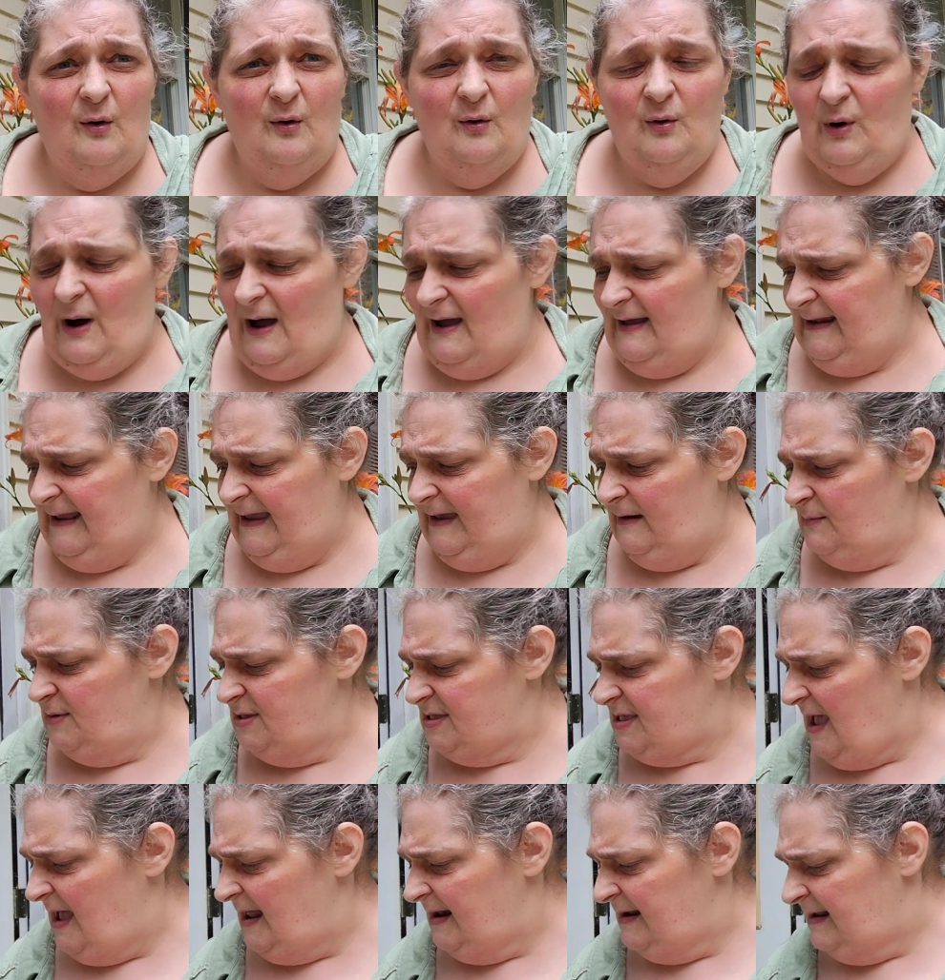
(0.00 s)
go on
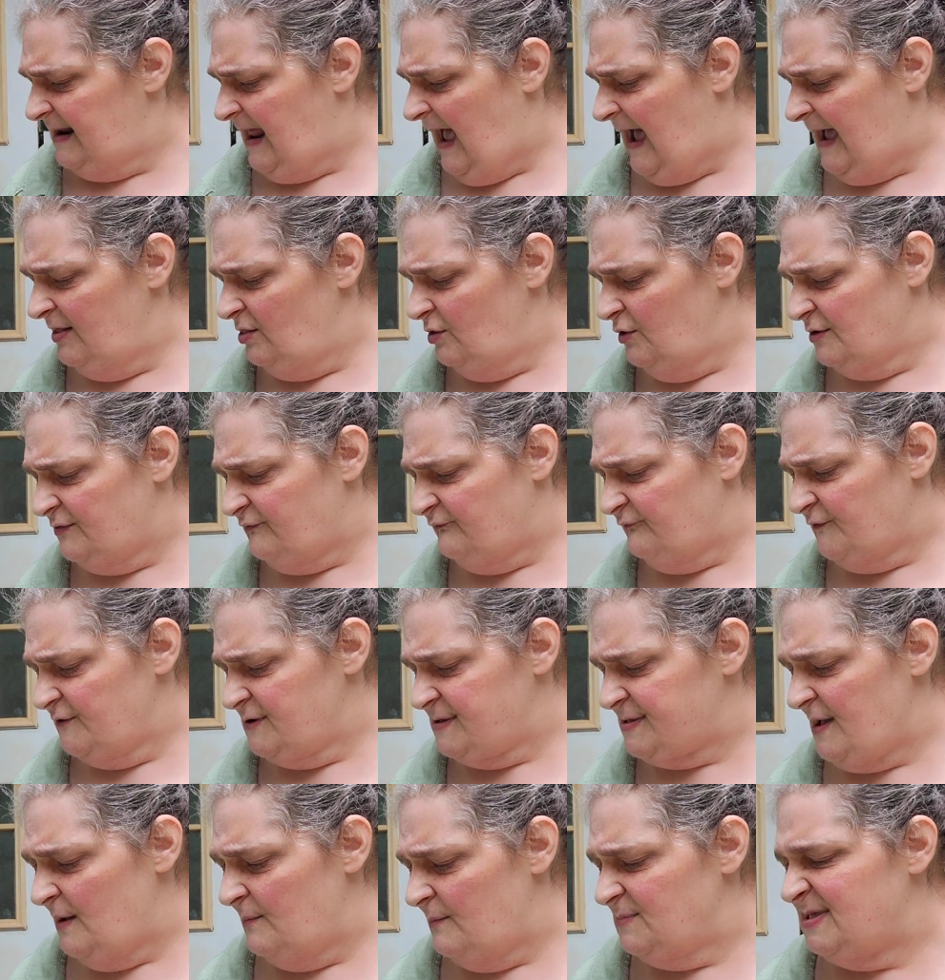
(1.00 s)
Amazon and I looked for
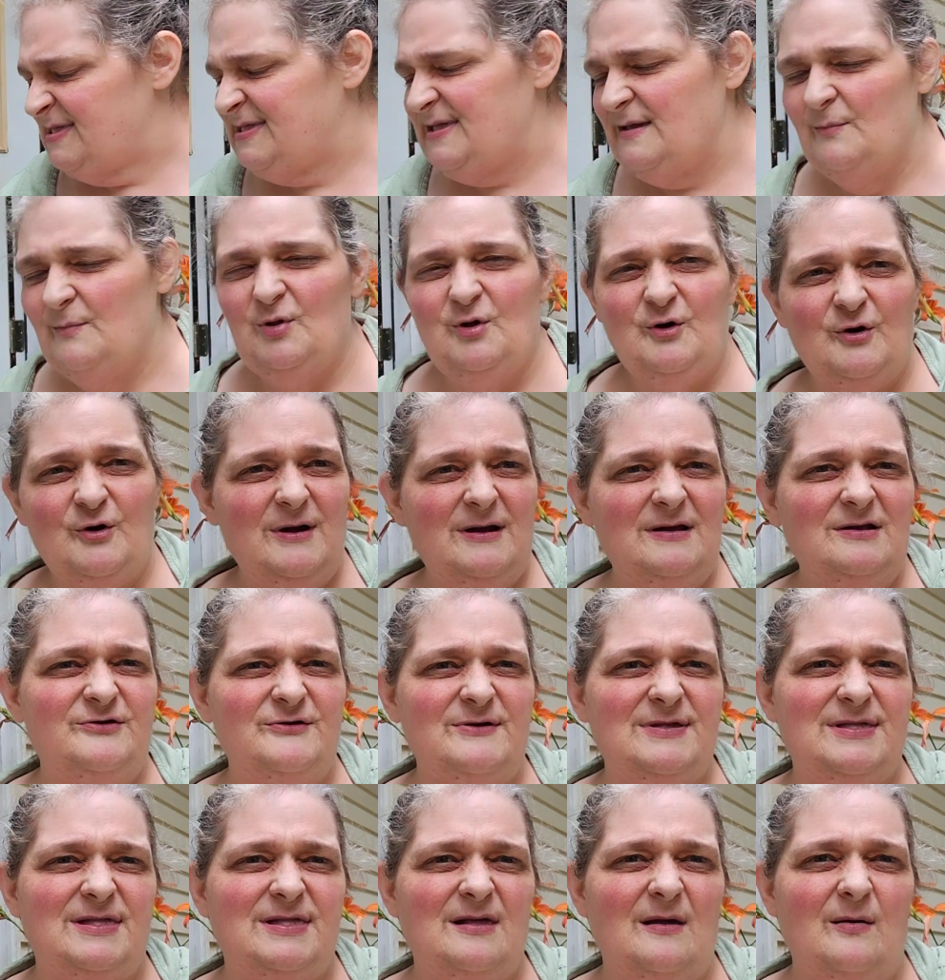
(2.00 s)
something similar and
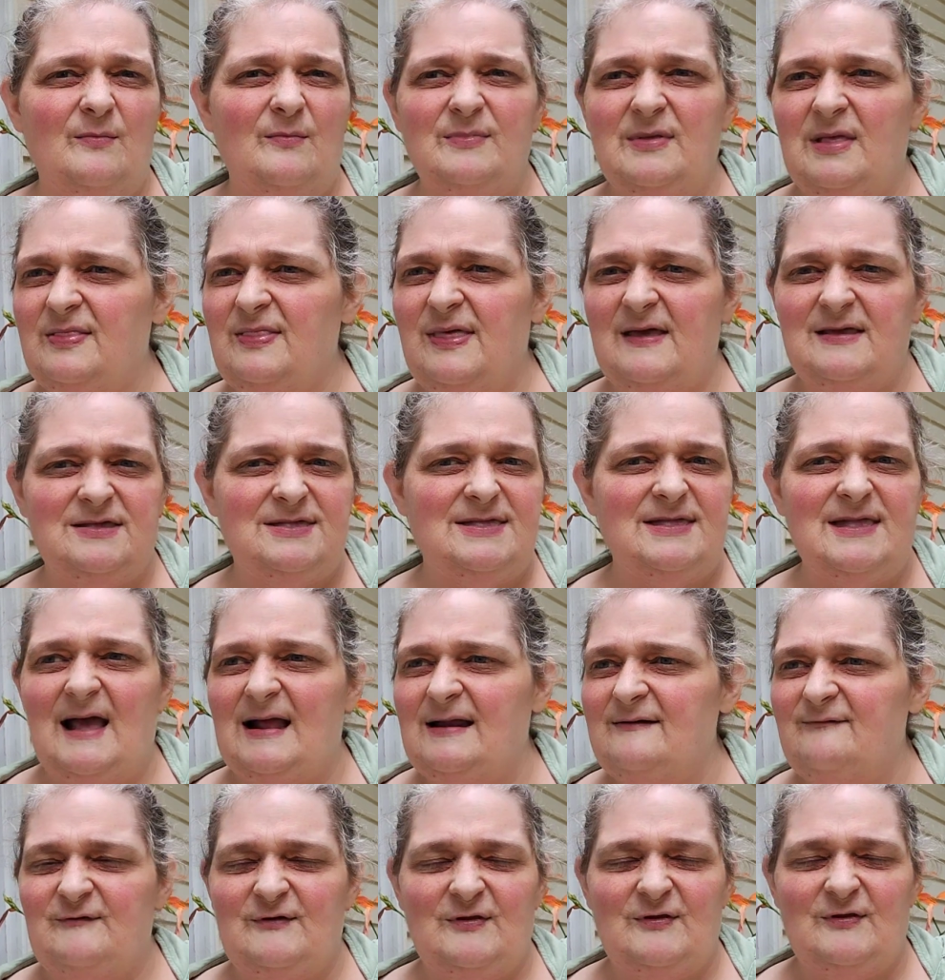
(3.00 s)
just something that's
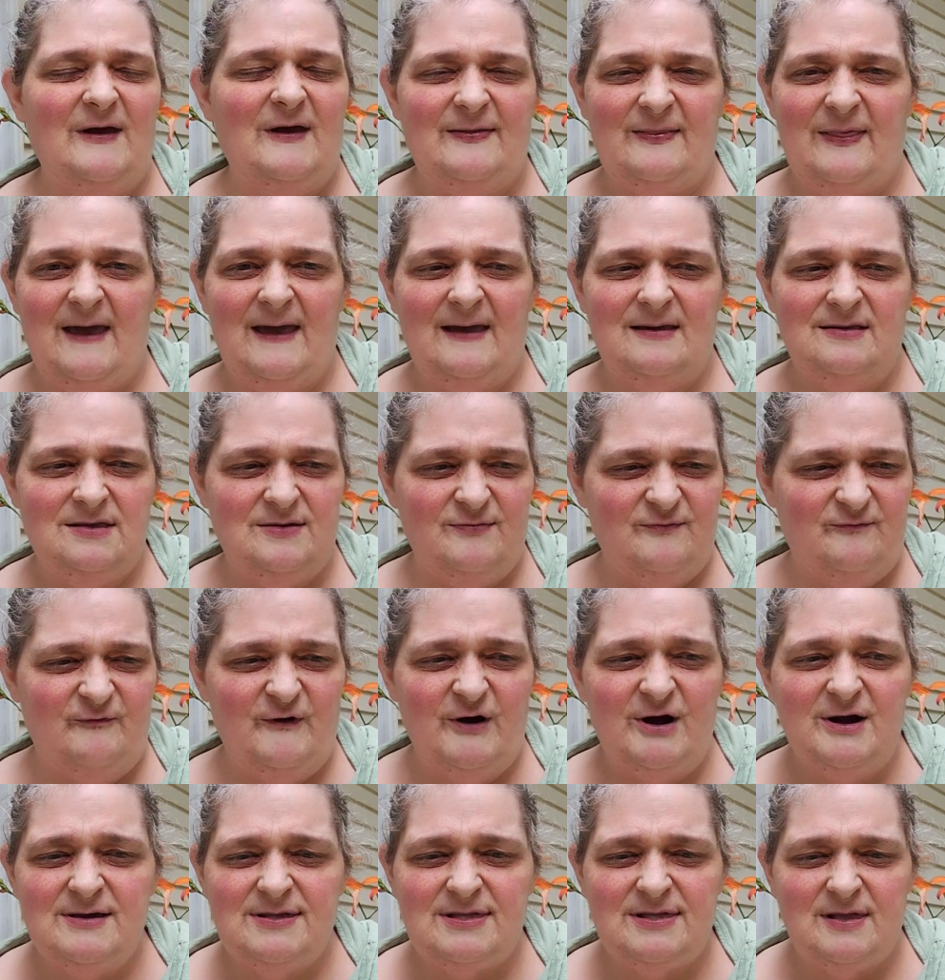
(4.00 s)
not even like that. It's
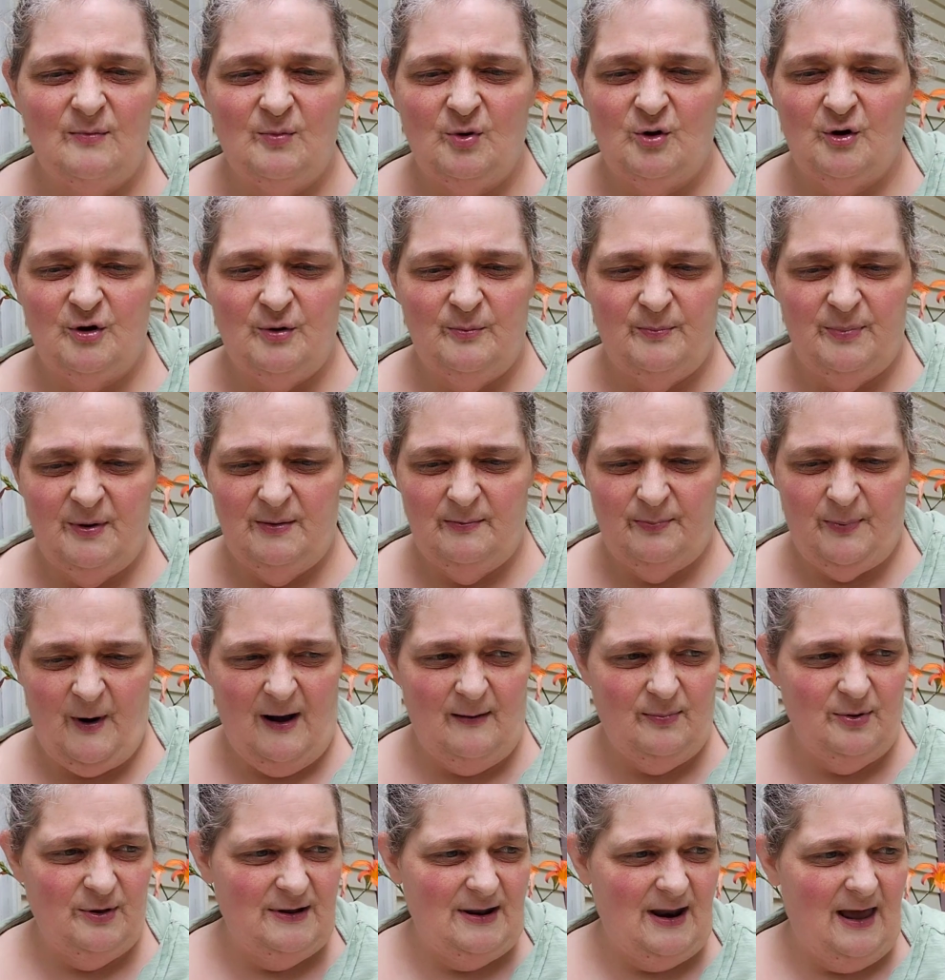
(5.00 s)
very similar, but
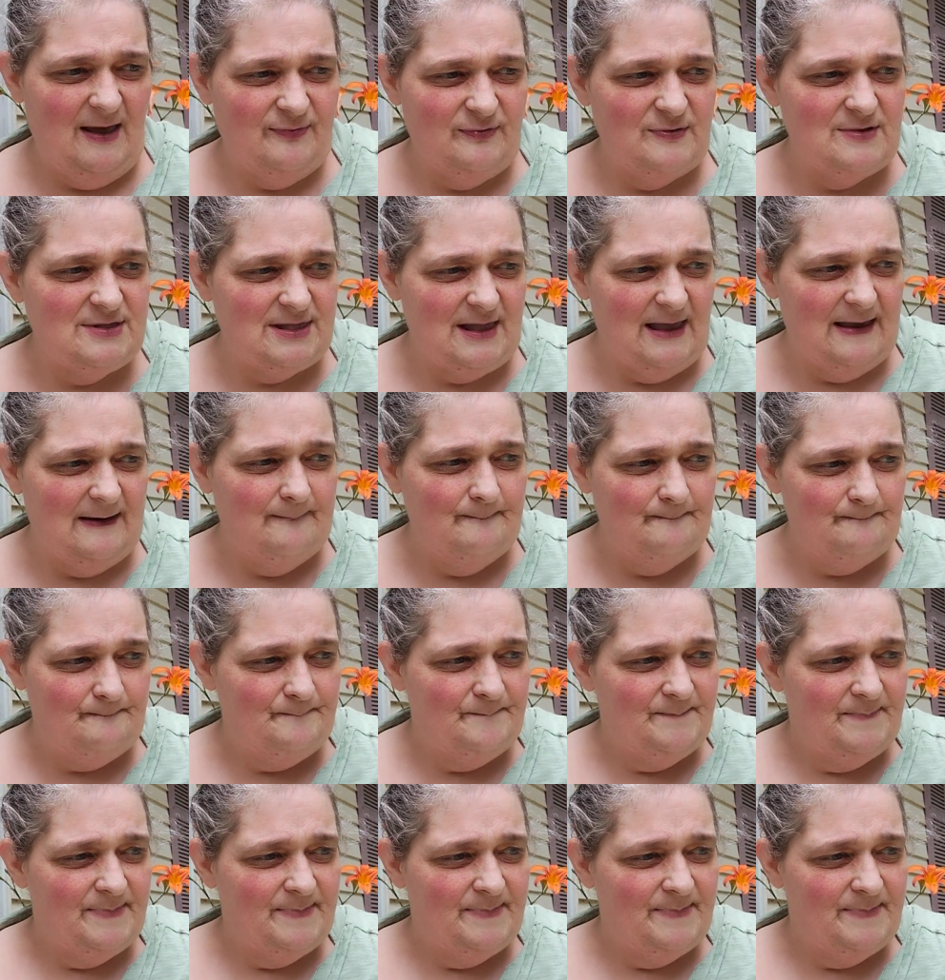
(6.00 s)
probably not the same.